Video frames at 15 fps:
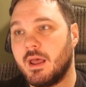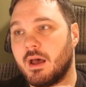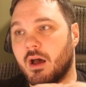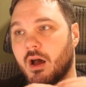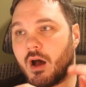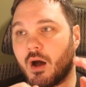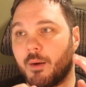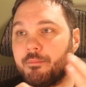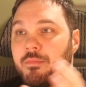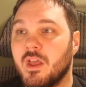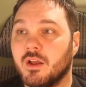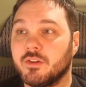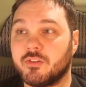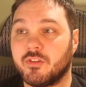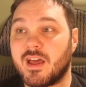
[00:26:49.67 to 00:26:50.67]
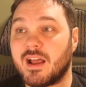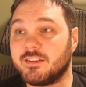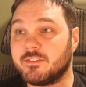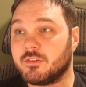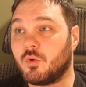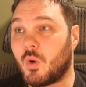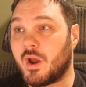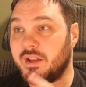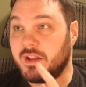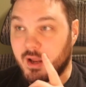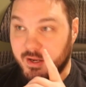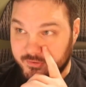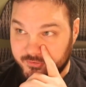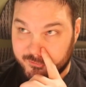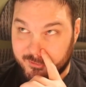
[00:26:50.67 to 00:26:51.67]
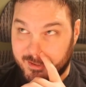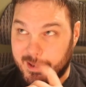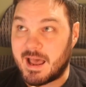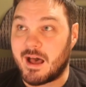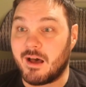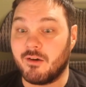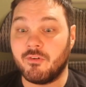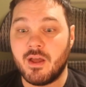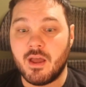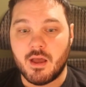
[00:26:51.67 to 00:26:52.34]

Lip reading: So that's quite nice to have.